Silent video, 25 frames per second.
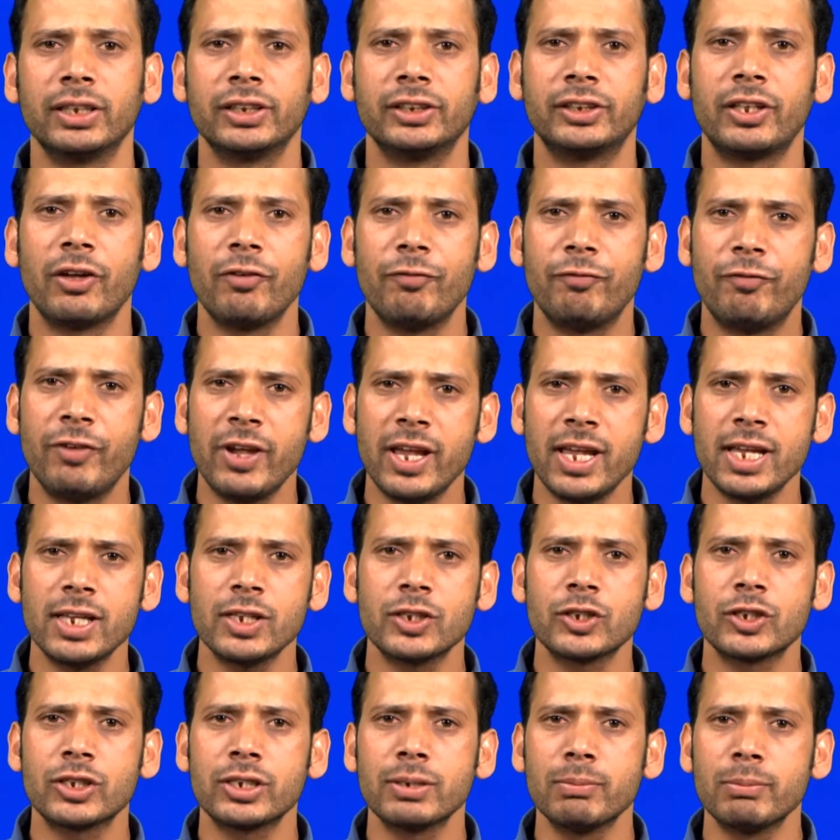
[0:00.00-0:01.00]
the way
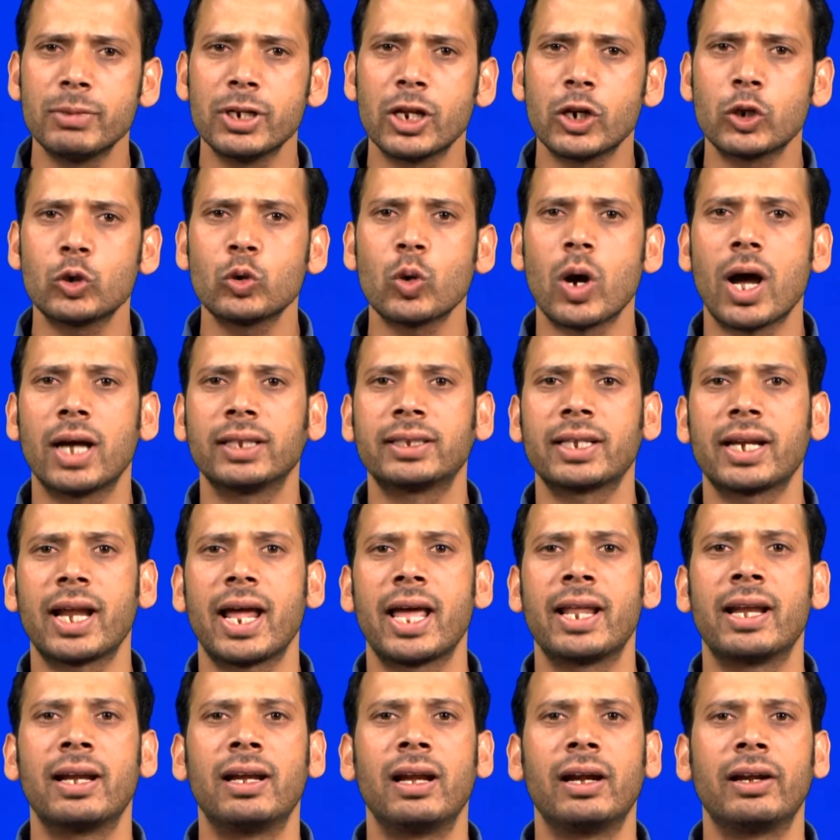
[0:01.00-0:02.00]
similar to other
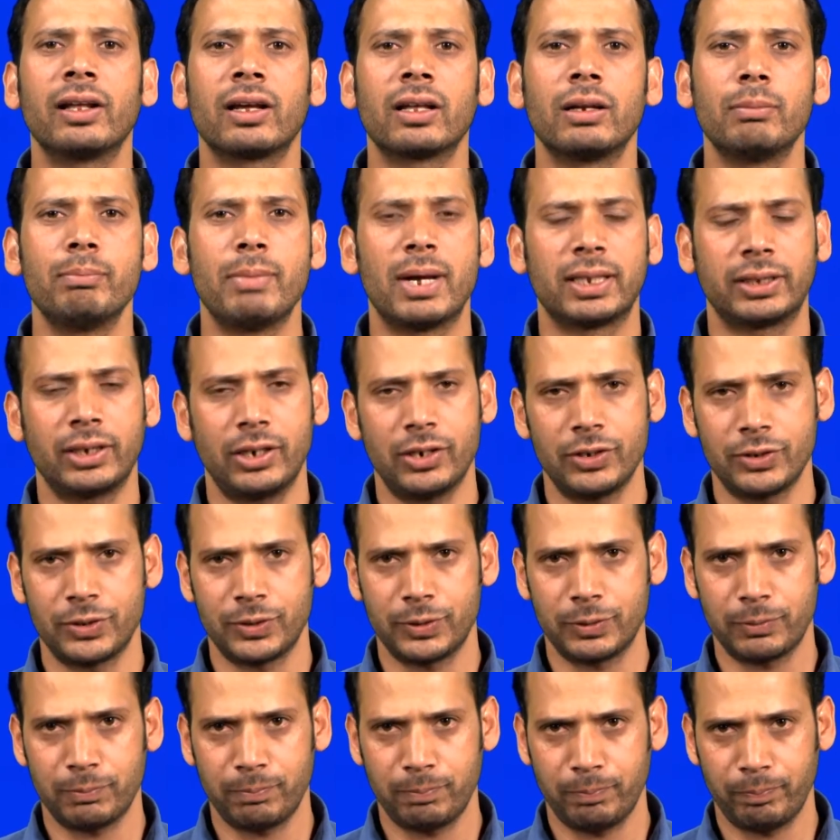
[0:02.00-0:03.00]
analytical
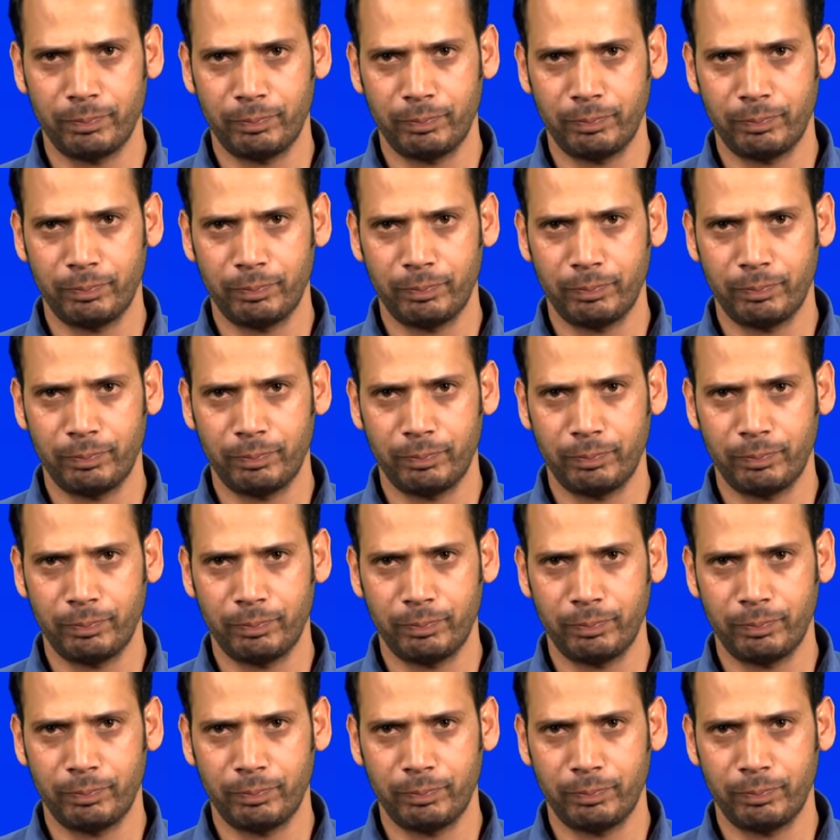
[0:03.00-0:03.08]
methods.